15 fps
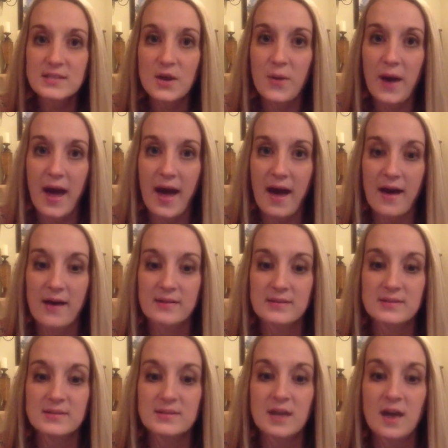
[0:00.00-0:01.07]

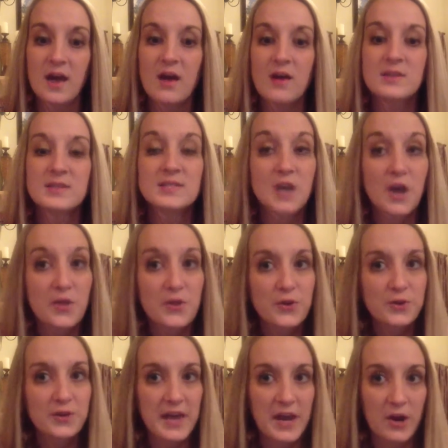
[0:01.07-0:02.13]
has Southern
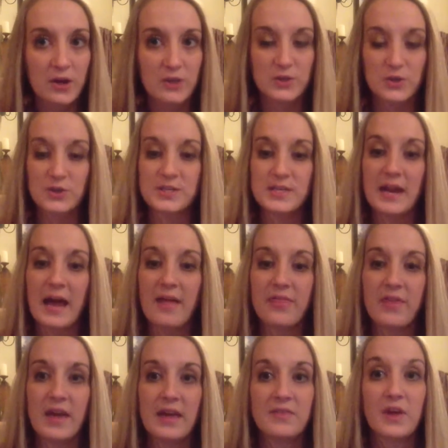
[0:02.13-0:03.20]
characters that I
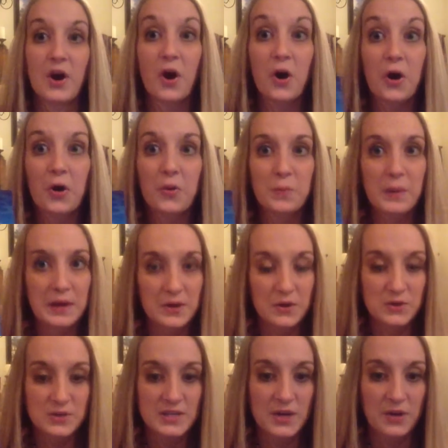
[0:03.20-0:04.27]
think that our readers
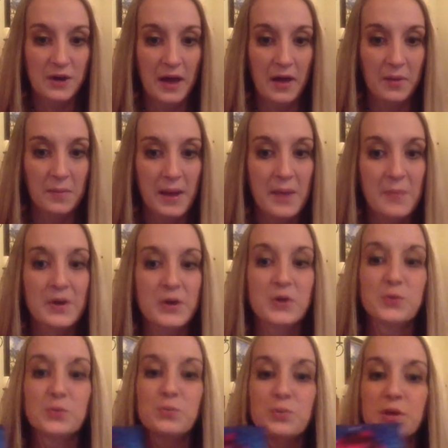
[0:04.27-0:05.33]
here in Alabama could
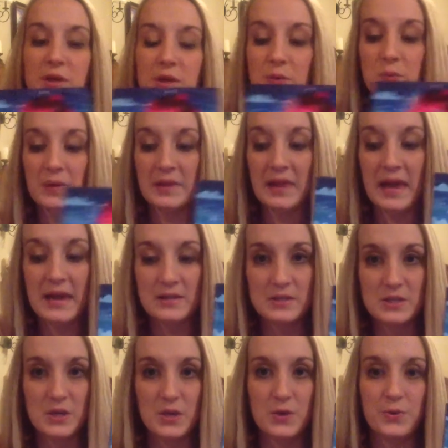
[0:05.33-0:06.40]
really relate
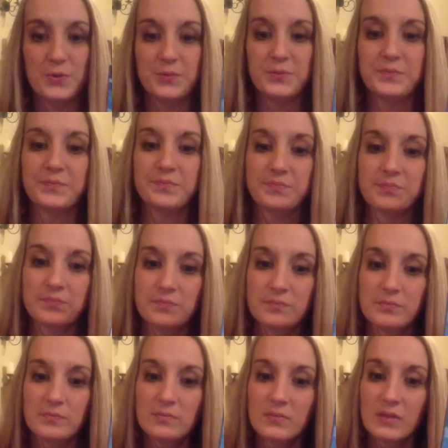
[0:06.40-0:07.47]
to.
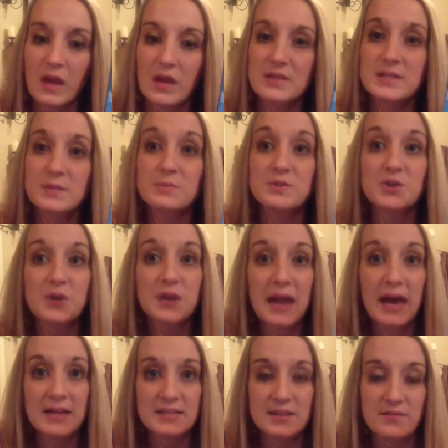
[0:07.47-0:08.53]
Some student
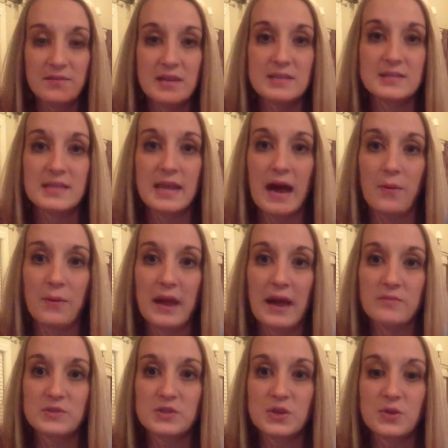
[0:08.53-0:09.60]
activities that I would have
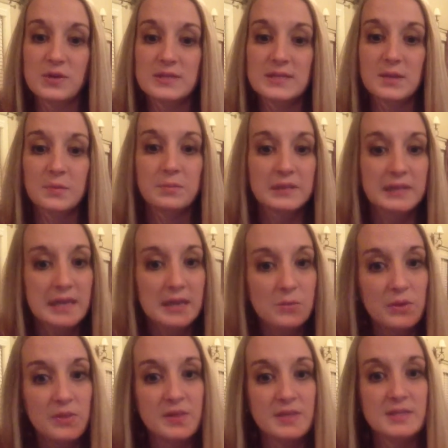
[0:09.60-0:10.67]
students complete with
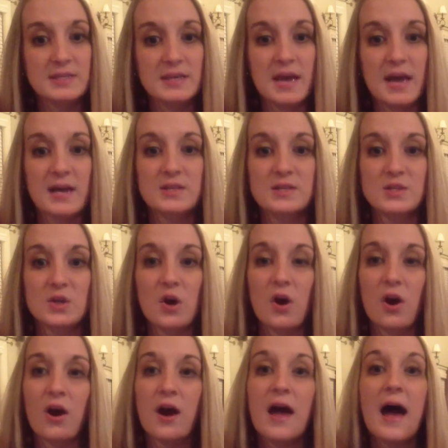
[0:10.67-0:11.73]
this text
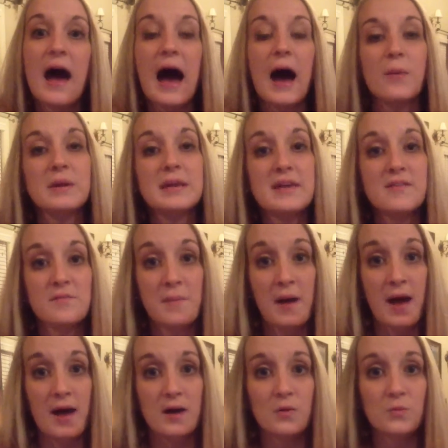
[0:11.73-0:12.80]
are, I would give
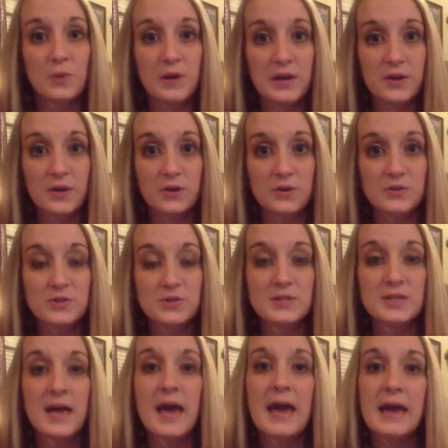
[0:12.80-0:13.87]
my readers
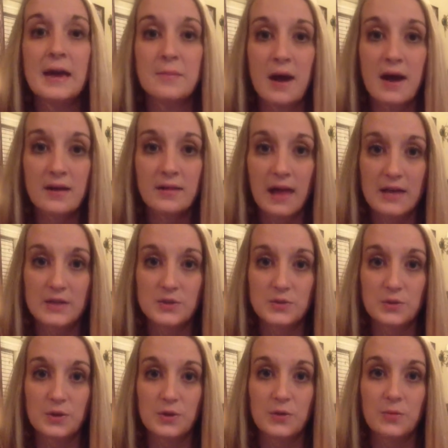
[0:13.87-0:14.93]
in my
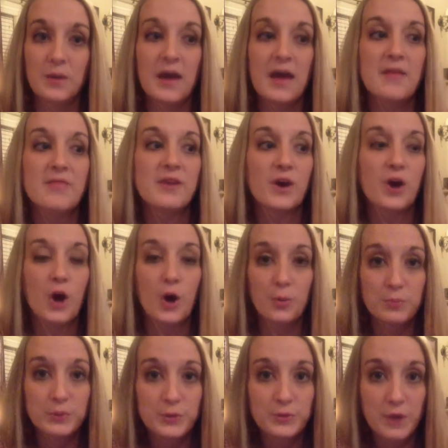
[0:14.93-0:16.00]
classroom their own
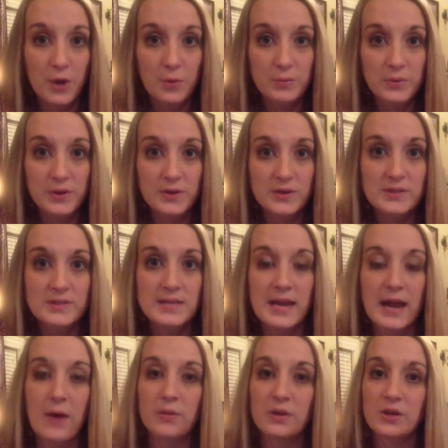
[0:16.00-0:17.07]
blue notebooks, and I
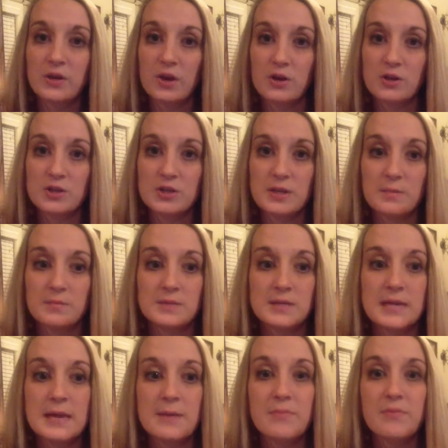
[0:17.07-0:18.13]
would encourage them to
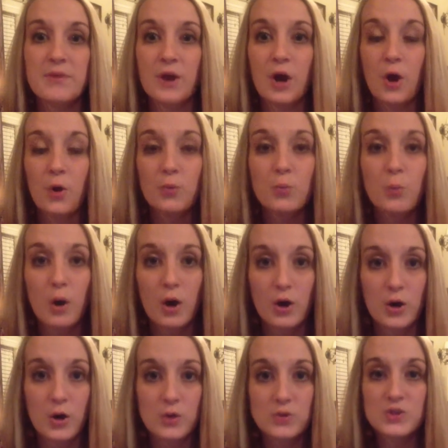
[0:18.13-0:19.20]
keep their own
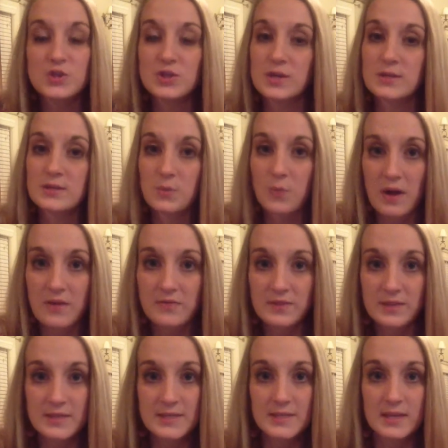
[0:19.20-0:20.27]
words just the way
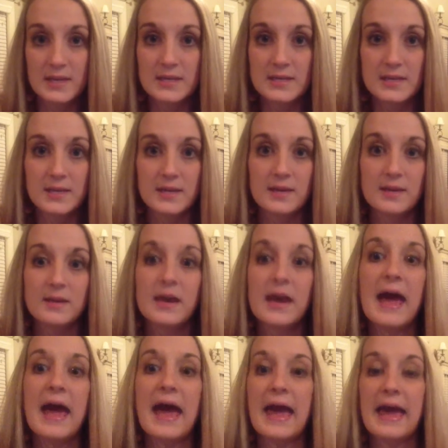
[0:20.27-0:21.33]
Felicity did,
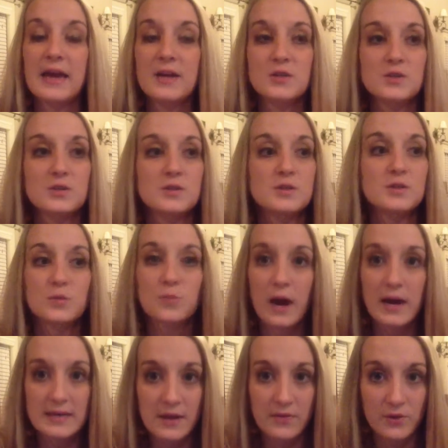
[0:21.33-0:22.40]
and to write
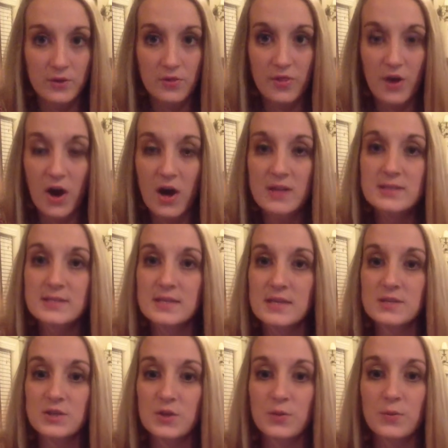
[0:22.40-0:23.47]
down their thoughts as
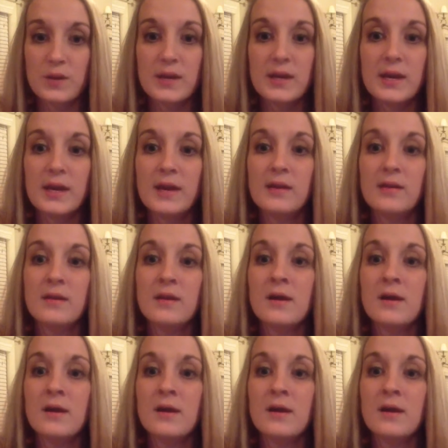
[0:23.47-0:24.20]
they're reading.